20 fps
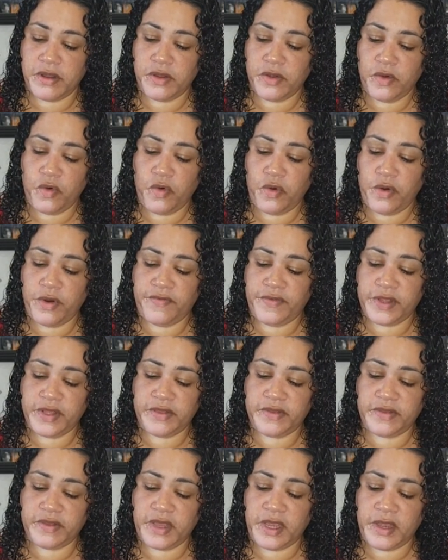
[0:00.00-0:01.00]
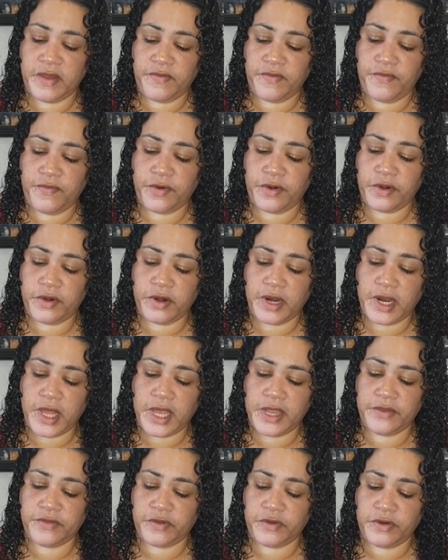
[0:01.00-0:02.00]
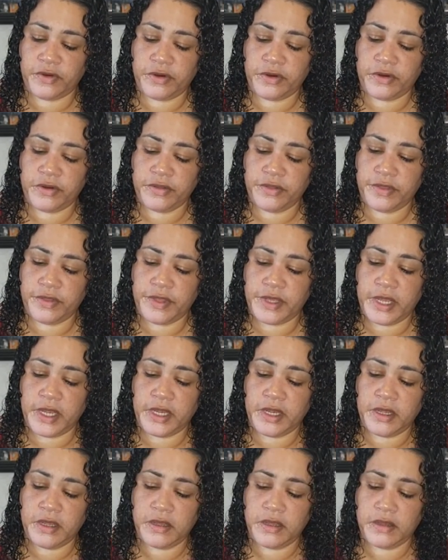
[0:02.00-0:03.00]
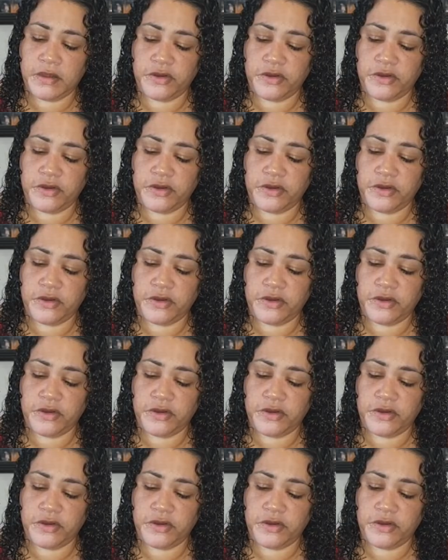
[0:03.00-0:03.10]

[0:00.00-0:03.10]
or if it's a fertilizer thing.